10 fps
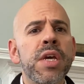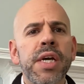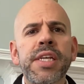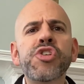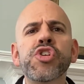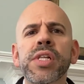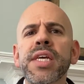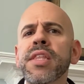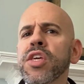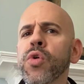
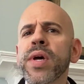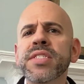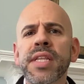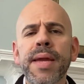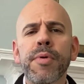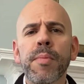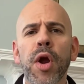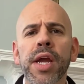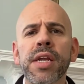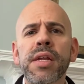Additionally, the U.S. labor
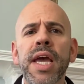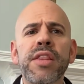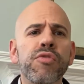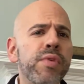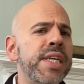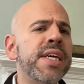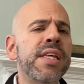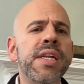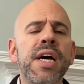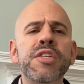market and the
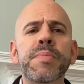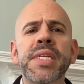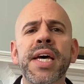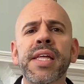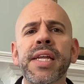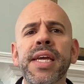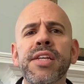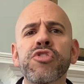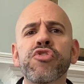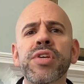retail and hospitality
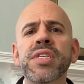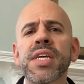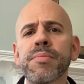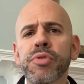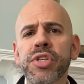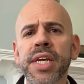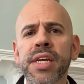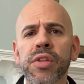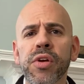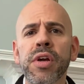industries in
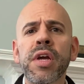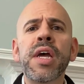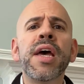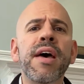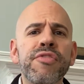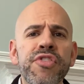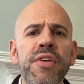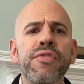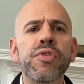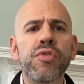particular have
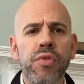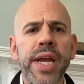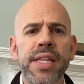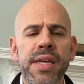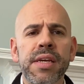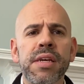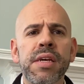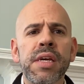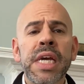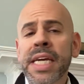suffered greatly.
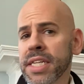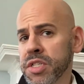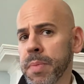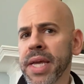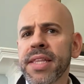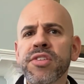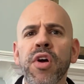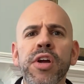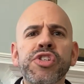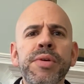Despite these
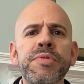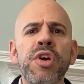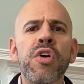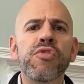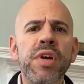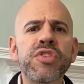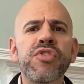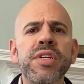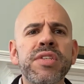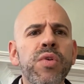hardships,
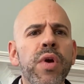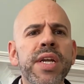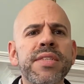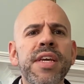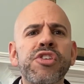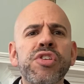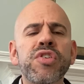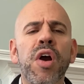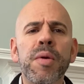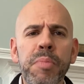restaurants and
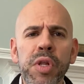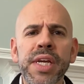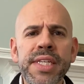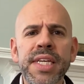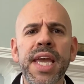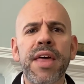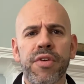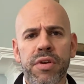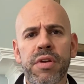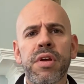organizations are pulling
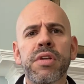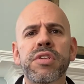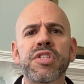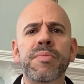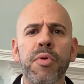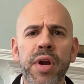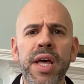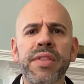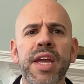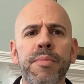together to support
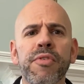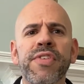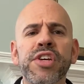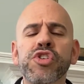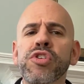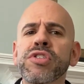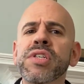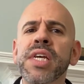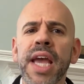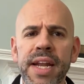healthcare
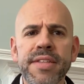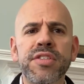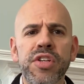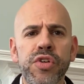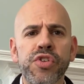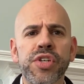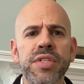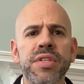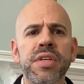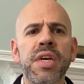professionals and
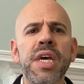institutions.